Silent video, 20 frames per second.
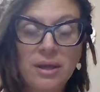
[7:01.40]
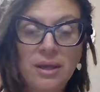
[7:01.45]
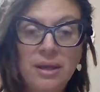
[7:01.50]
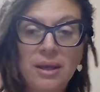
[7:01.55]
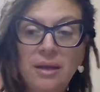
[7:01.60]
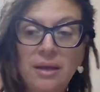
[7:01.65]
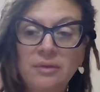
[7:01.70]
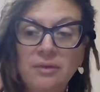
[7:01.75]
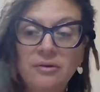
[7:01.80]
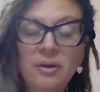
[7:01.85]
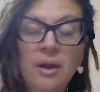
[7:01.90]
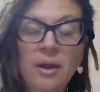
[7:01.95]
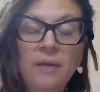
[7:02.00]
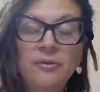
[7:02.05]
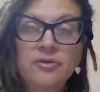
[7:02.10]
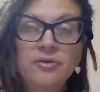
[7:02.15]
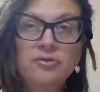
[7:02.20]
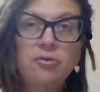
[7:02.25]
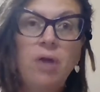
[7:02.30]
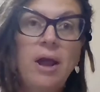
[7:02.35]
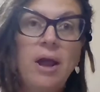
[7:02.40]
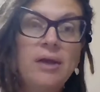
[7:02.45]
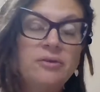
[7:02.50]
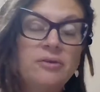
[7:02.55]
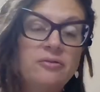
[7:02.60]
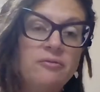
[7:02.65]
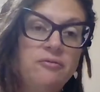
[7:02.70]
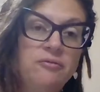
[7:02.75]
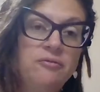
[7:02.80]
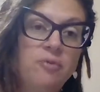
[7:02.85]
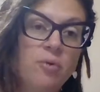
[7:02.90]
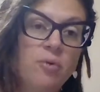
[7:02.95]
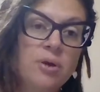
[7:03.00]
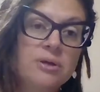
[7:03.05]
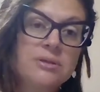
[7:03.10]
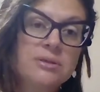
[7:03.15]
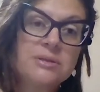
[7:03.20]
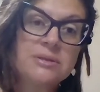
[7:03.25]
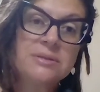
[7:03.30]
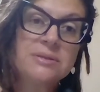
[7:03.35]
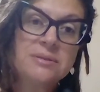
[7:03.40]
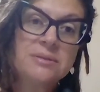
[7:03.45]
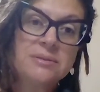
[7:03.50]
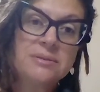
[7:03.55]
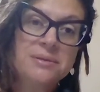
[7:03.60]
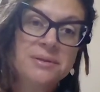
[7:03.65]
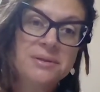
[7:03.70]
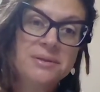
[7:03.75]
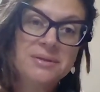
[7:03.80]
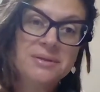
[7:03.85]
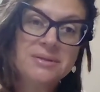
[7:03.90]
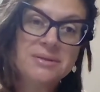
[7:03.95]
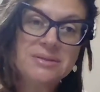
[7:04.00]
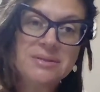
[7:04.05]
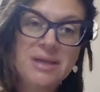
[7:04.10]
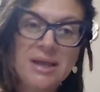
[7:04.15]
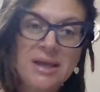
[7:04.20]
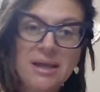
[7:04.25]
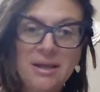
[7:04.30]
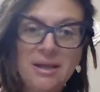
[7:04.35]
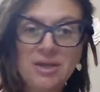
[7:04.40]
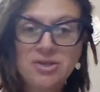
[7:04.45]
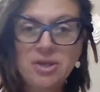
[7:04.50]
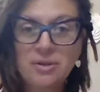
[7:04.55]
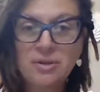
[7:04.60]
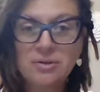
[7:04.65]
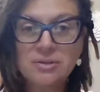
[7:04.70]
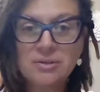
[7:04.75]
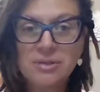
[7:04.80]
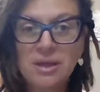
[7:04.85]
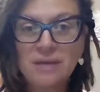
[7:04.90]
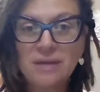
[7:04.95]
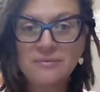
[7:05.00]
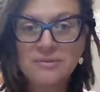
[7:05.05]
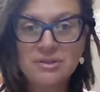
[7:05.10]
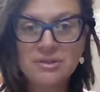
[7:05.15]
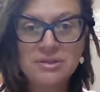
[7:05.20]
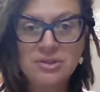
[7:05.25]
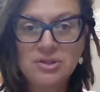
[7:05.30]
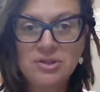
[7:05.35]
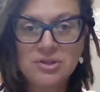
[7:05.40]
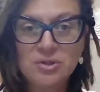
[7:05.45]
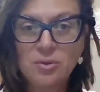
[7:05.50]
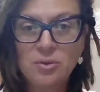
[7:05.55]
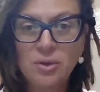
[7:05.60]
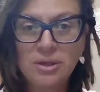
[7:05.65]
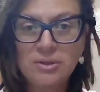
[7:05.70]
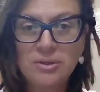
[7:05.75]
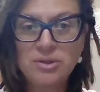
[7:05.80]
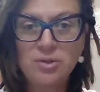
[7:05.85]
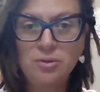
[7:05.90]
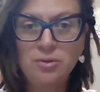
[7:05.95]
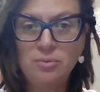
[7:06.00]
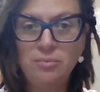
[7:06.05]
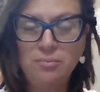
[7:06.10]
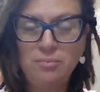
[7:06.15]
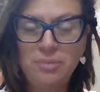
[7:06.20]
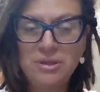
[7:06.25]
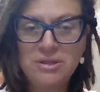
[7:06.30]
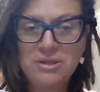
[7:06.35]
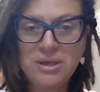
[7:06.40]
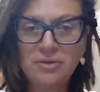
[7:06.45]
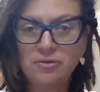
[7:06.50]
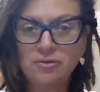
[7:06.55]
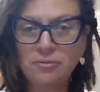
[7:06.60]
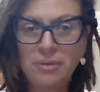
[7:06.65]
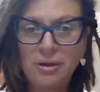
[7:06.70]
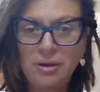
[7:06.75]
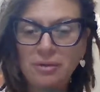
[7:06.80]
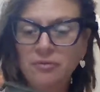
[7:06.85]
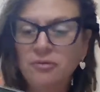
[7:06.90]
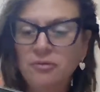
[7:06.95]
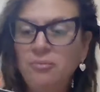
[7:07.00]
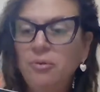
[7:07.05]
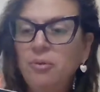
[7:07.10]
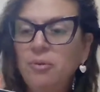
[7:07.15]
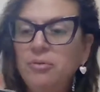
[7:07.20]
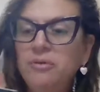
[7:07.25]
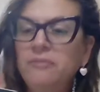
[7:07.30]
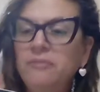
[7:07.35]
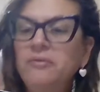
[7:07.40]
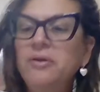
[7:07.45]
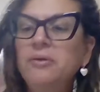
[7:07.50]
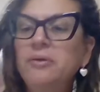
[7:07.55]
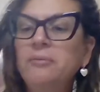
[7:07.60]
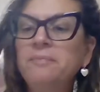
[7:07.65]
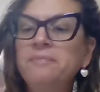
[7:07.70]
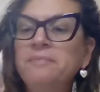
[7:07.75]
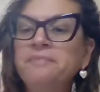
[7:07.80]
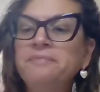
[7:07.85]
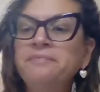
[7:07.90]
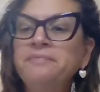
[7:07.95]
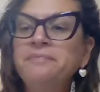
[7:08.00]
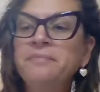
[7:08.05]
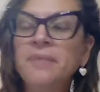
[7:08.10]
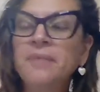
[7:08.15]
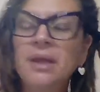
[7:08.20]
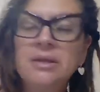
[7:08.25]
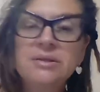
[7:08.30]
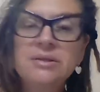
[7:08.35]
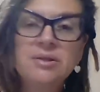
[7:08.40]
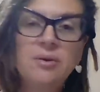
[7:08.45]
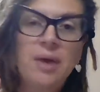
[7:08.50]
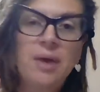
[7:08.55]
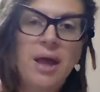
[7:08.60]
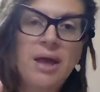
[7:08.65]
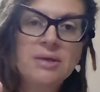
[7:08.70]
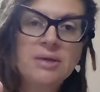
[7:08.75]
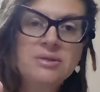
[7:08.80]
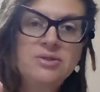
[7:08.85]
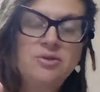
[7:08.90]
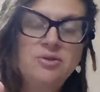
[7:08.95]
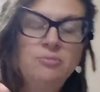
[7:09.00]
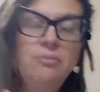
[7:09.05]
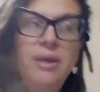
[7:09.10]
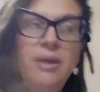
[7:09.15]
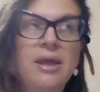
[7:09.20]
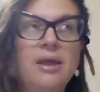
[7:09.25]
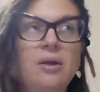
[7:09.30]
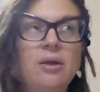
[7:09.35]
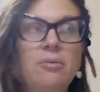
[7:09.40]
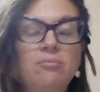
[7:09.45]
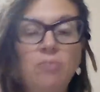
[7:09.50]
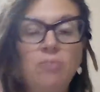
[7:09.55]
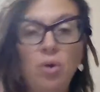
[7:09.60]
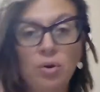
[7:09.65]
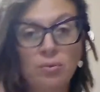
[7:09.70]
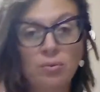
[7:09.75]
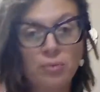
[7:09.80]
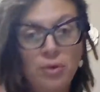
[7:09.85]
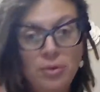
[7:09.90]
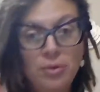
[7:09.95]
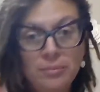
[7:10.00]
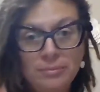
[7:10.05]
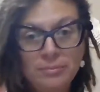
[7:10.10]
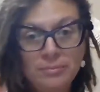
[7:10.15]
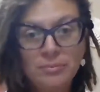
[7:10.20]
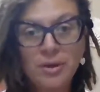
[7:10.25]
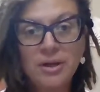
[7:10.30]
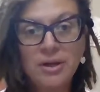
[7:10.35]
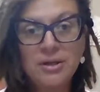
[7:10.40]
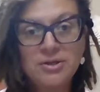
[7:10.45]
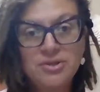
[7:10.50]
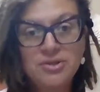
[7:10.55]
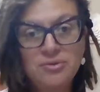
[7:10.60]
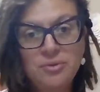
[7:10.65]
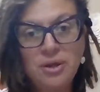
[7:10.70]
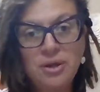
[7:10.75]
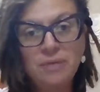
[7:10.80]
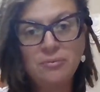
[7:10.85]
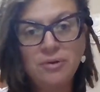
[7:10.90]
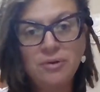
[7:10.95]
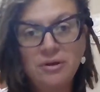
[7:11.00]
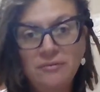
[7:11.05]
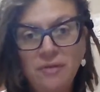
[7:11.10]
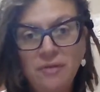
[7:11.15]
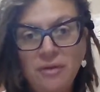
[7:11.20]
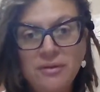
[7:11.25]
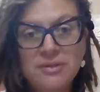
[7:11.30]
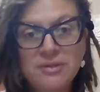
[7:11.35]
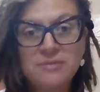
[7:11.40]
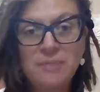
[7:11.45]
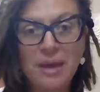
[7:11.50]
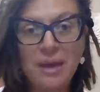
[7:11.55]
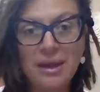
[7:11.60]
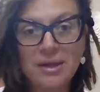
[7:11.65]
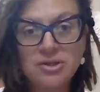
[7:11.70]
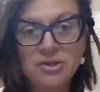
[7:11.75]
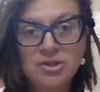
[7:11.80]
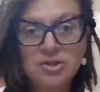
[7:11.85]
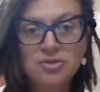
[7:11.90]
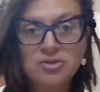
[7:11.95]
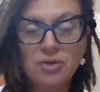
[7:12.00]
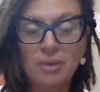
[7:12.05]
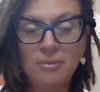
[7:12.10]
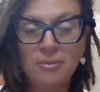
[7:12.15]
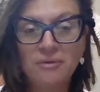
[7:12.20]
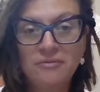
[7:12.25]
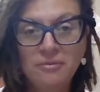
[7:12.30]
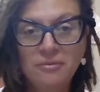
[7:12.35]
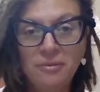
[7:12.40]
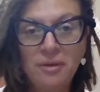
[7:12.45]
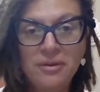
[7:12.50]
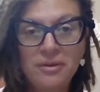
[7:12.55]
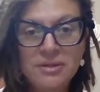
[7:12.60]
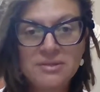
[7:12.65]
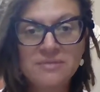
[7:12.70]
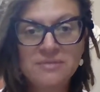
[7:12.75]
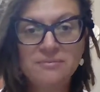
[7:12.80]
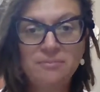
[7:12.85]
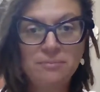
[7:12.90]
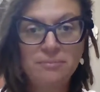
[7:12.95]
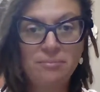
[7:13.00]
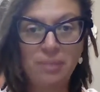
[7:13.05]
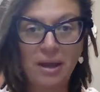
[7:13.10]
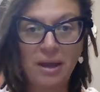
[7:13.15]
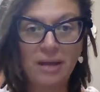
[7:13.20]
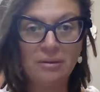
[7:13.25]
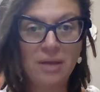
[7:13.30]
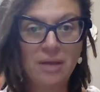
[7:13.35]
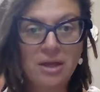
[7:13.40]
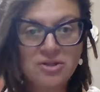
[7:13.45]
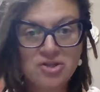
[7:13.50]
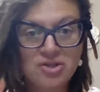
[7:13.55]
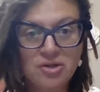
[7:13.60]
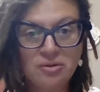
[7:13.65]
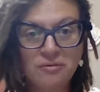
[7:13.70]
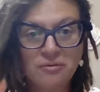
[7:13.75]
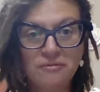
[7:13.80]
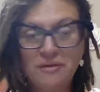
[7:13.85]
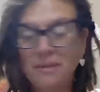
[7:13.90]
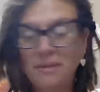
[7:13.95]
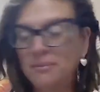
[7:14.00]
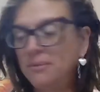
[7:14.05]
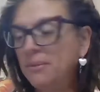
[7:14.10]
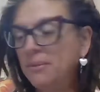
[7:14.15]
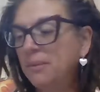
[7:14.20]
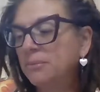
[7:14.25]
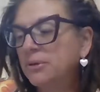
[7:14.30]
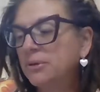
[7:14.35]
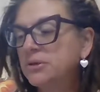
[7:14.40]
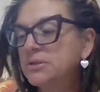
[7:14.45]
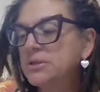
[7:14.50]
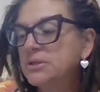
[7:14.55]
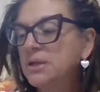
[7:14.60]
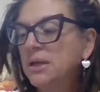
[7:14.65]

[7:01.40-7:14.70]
And trying to force staying in each other's lives is just going to be detrimental to both of you. And so as you make more room, right, as you get rid of all this baggage and trauma from all these biological family members,